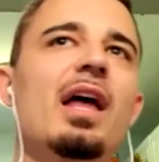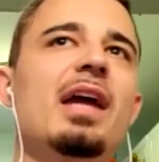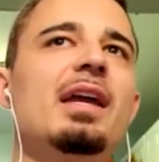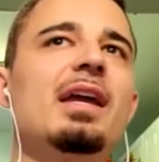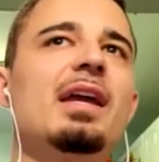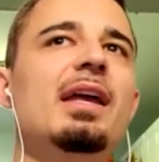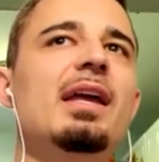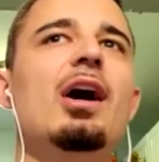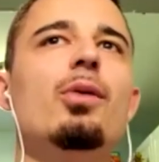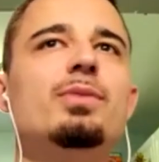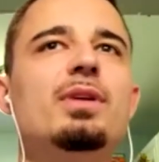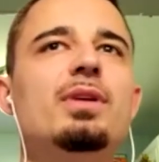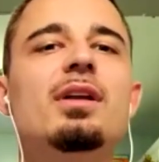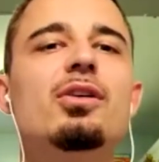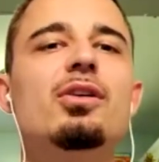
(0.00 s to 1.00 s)
like it
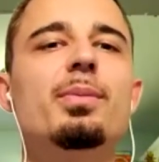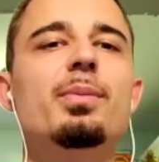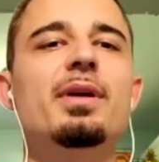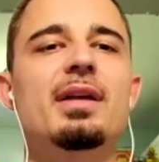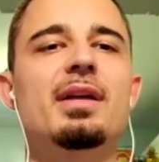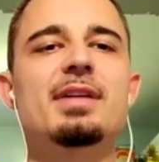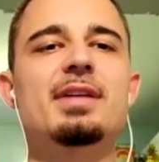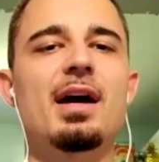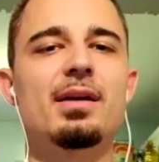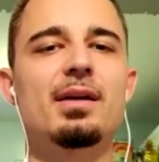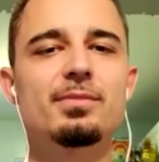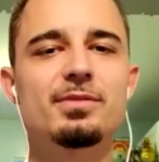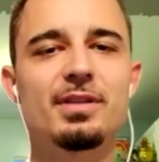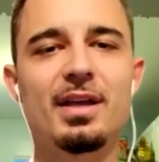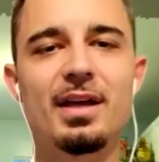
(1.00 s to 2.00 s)
helped a little bit at
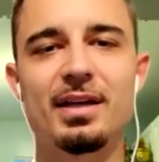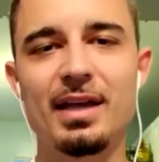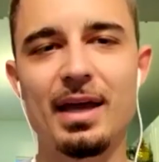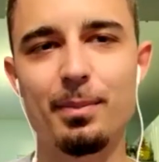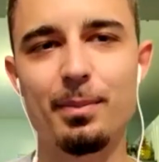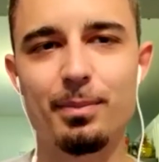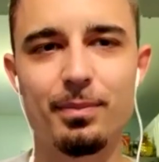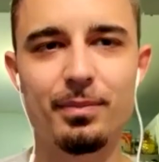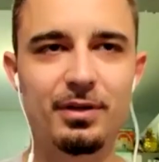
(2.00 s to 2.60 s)
times, like